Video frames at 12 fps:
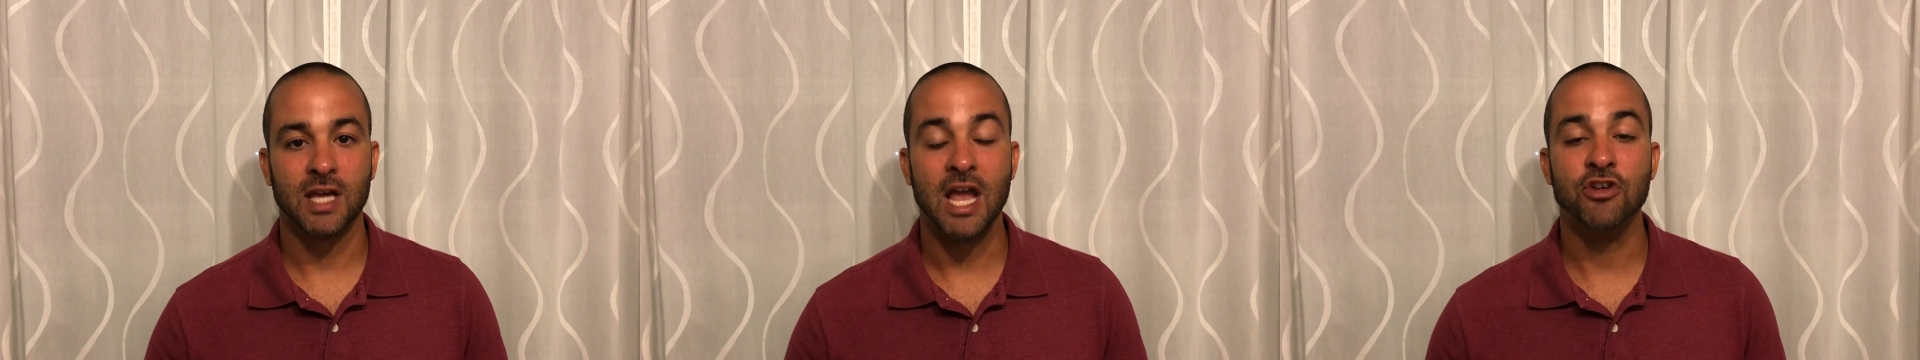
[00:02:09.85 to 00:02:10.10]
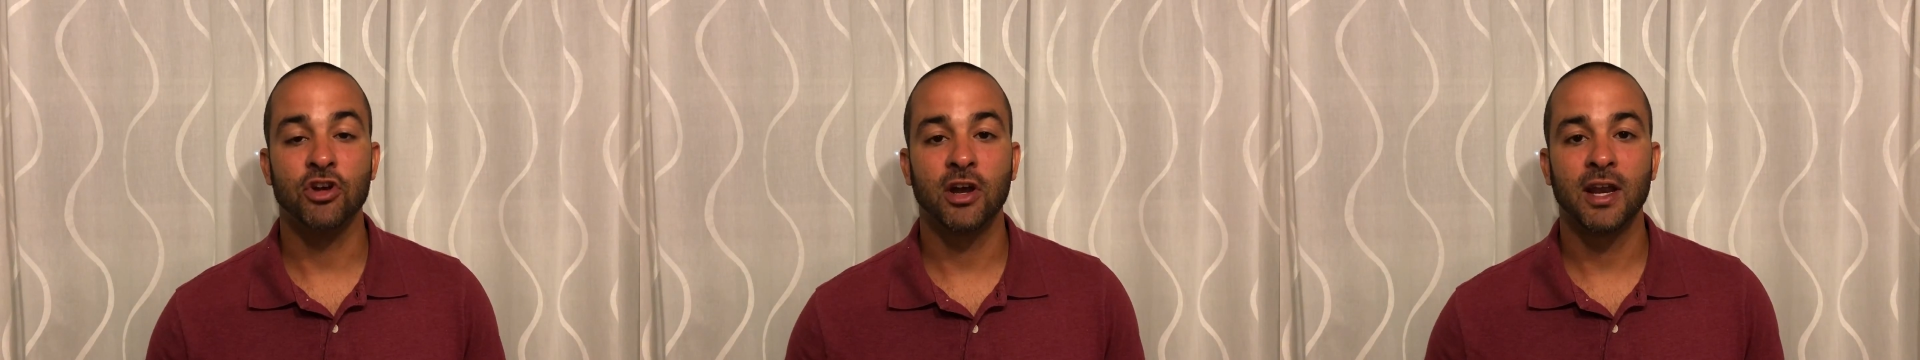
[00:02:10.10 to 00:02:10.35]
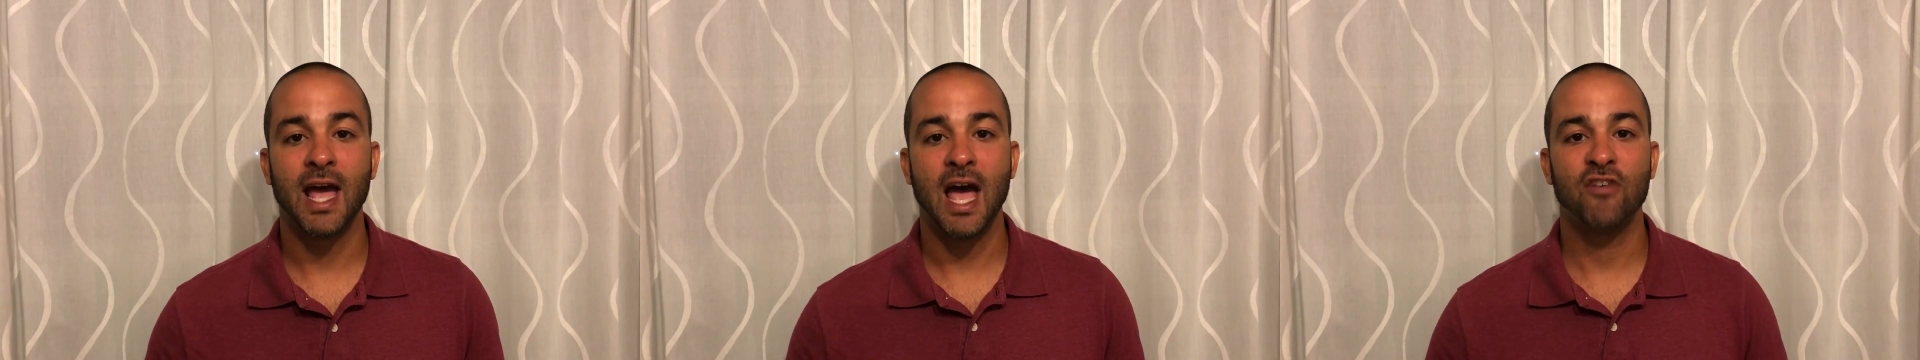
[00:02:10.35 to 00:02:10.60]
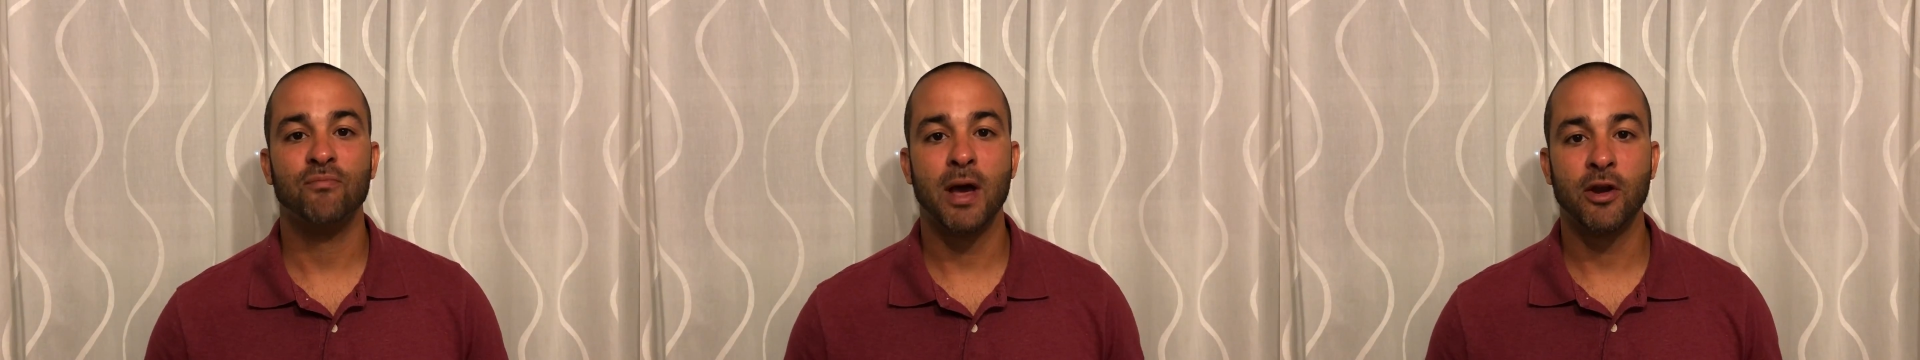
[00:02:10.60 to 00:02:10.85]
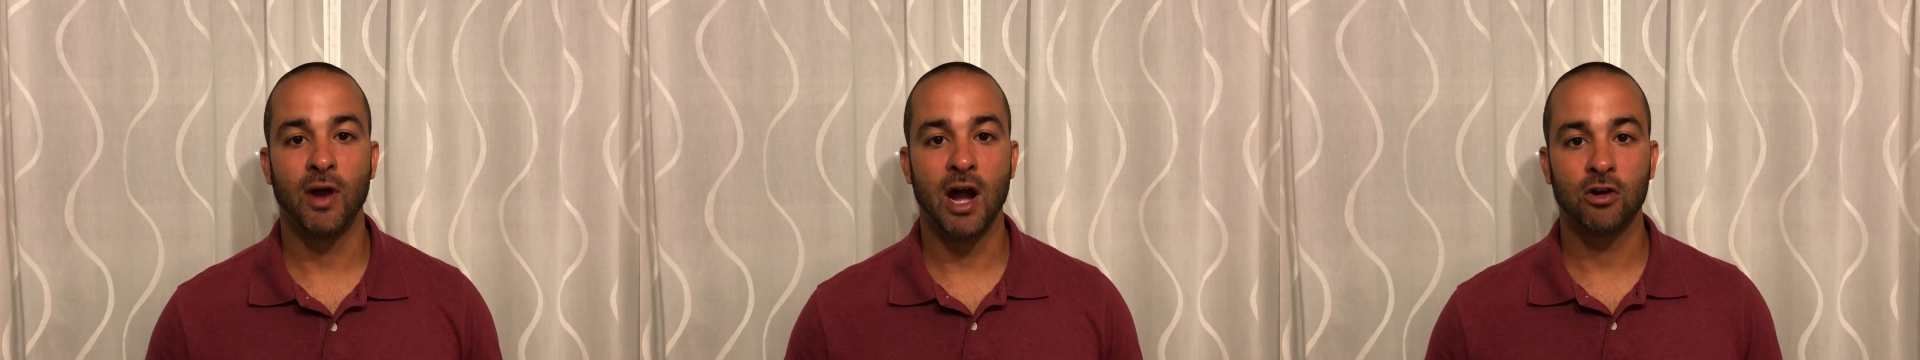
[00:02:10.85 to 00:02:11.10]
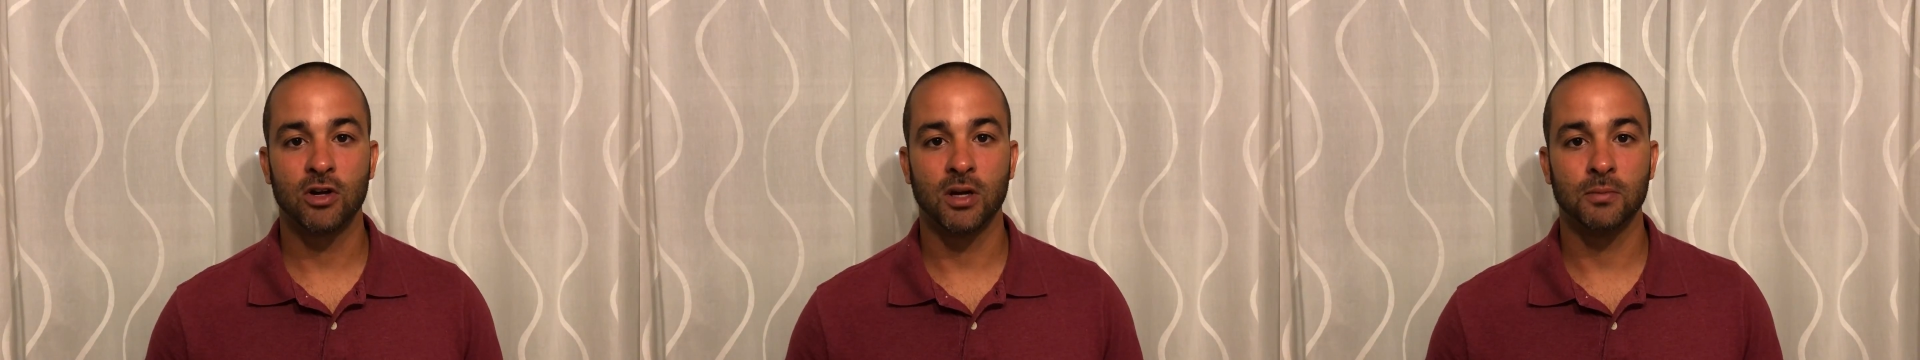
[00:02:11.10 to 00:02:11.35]
And you're gonna have better
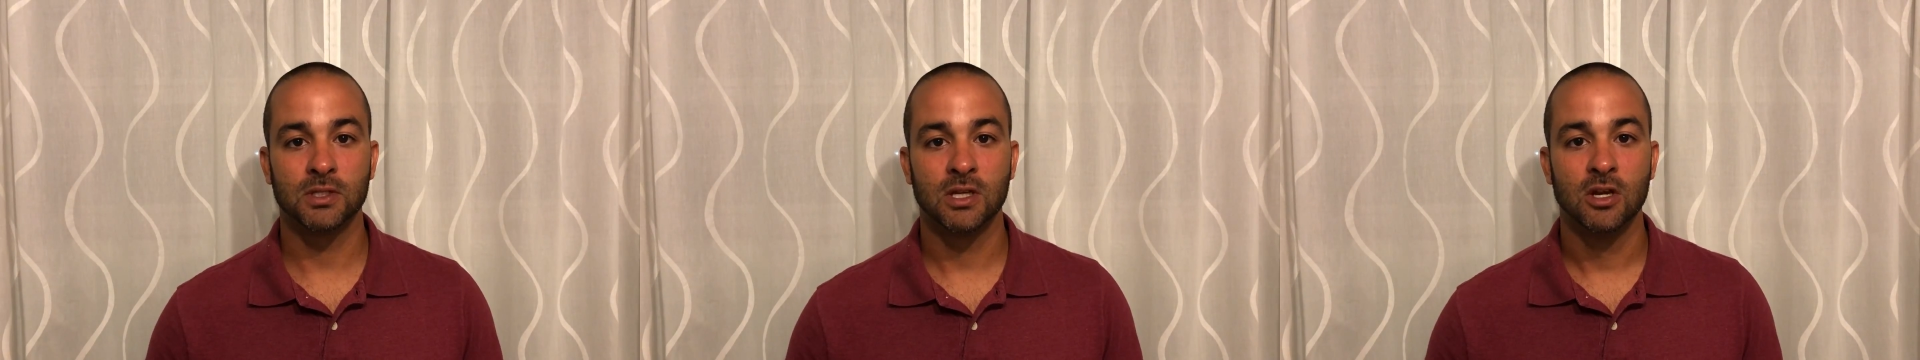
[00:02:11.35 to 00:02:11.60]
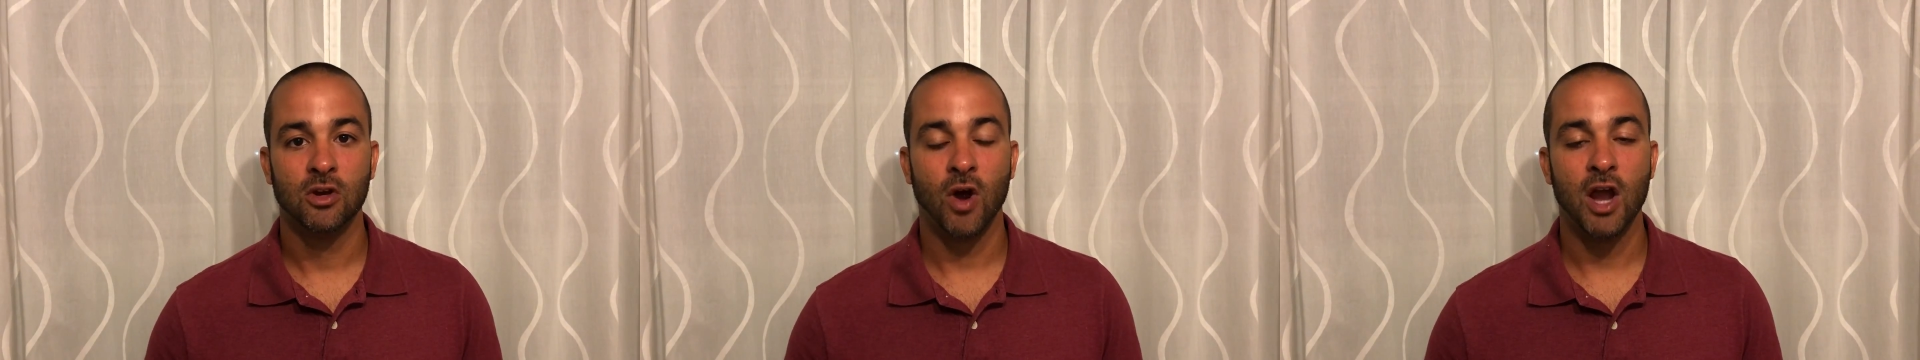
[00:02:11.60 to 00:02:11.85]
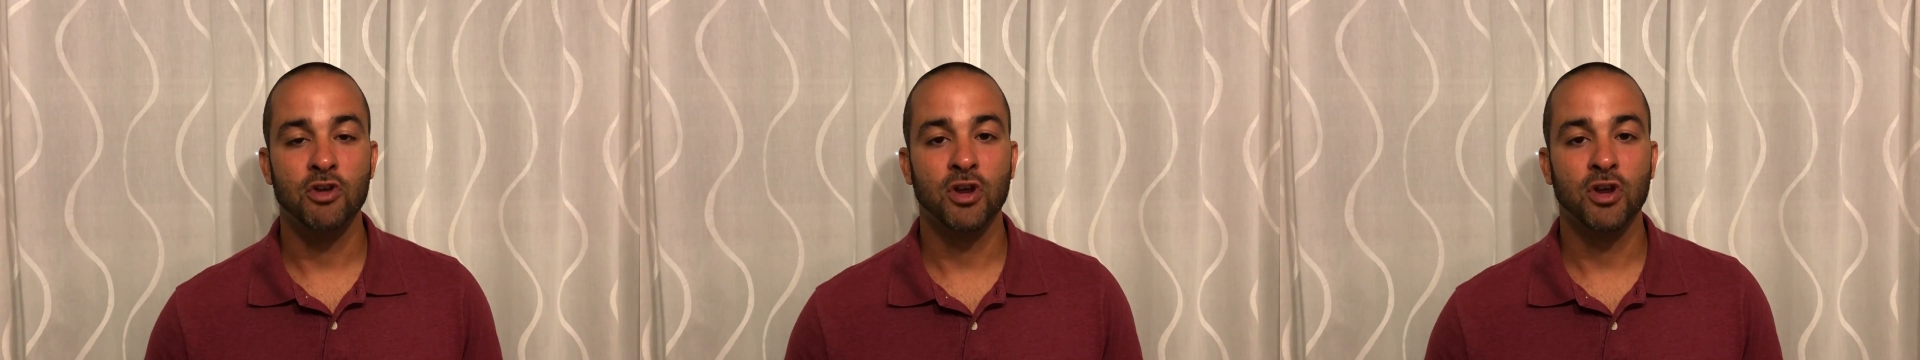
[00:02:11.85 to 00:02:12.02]
outcomes, right?